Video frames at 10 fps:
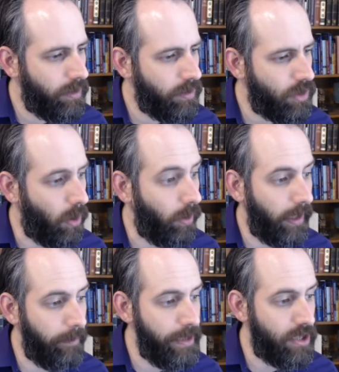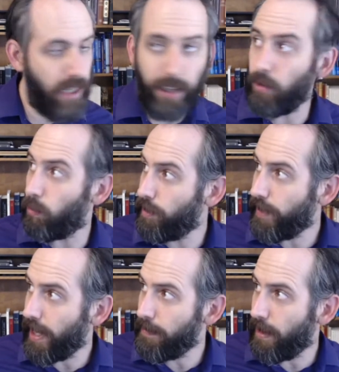So let me just tell you, we've
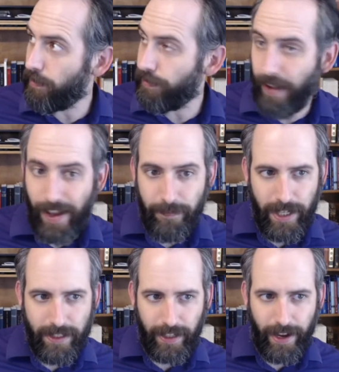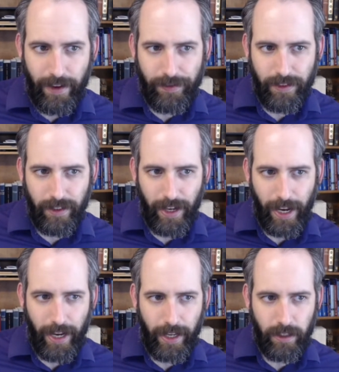got about 5 minutes left,
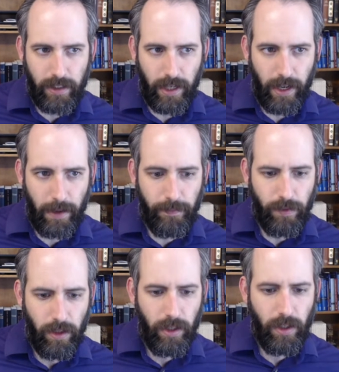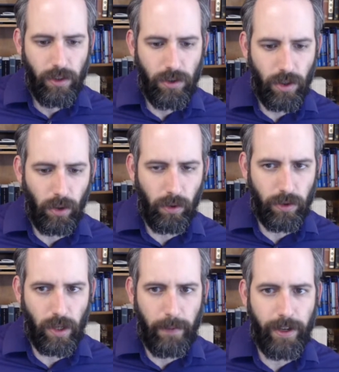and so
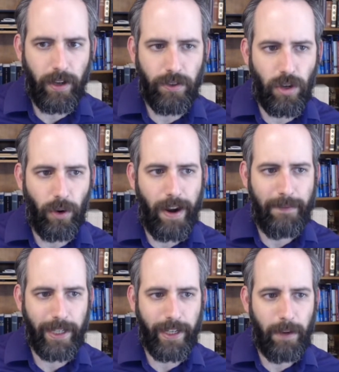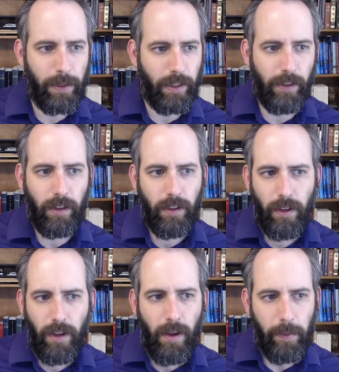I'm going to start wrapping it up here.
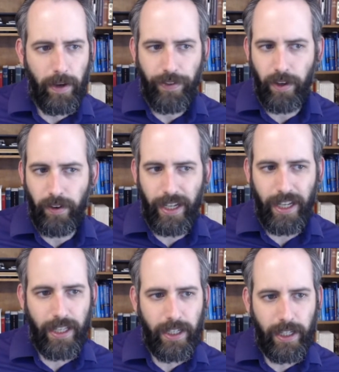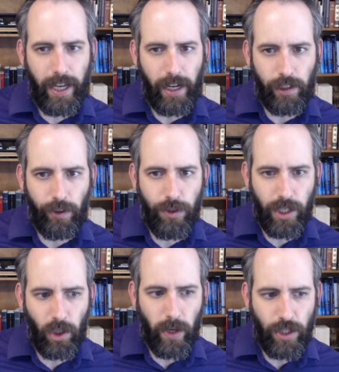But if there are any kind of
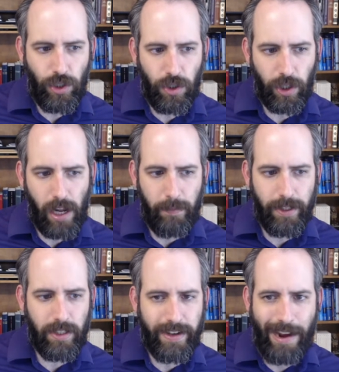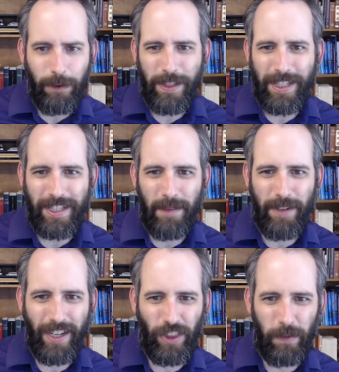closing questions or comments, now would be the time
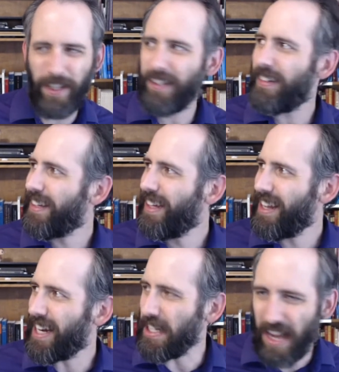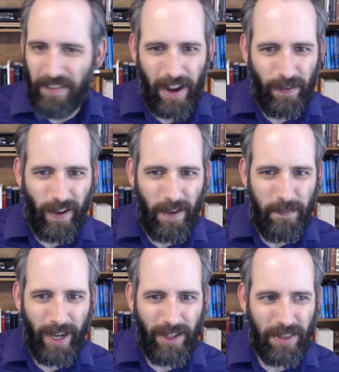to get them in, because I've got 5
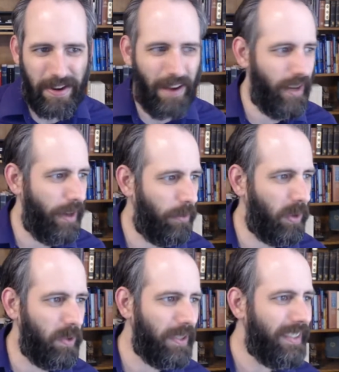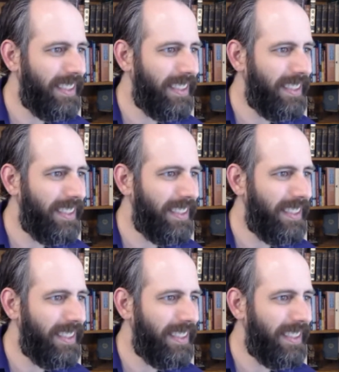minutes, and then I've got to roll.